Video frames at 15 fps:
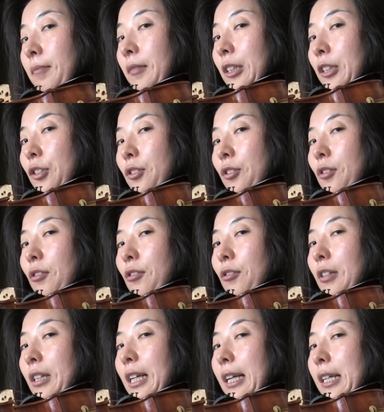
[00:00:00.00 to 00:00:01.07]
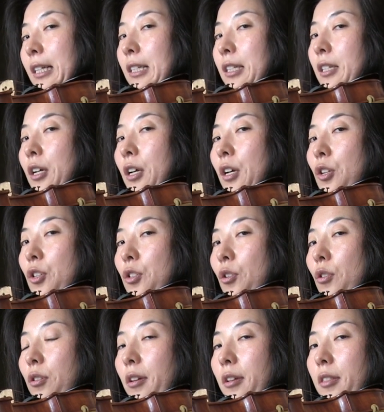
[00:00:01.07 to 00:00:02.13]
you should look like this.
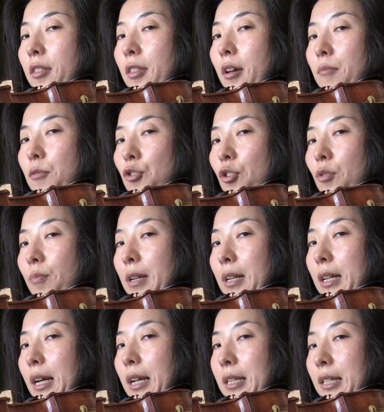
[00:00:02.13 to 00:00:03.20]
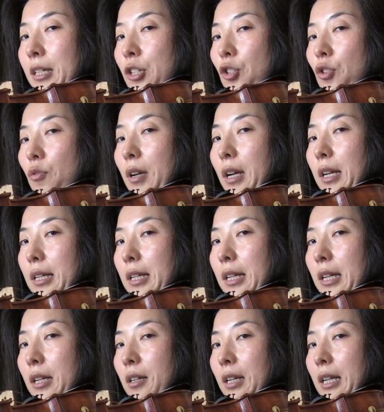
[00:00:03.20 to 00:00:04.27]
So the thumb should be nice and straight
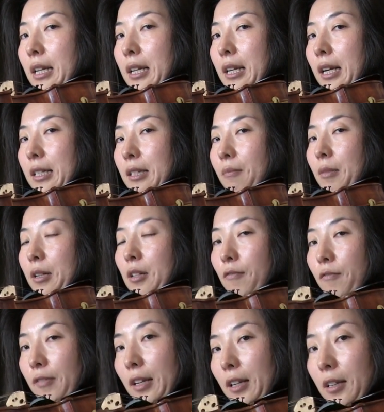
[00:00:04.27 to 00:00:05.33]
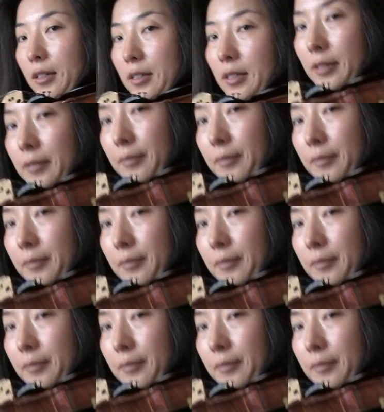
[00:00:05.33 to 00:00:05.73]
near index and middle finger.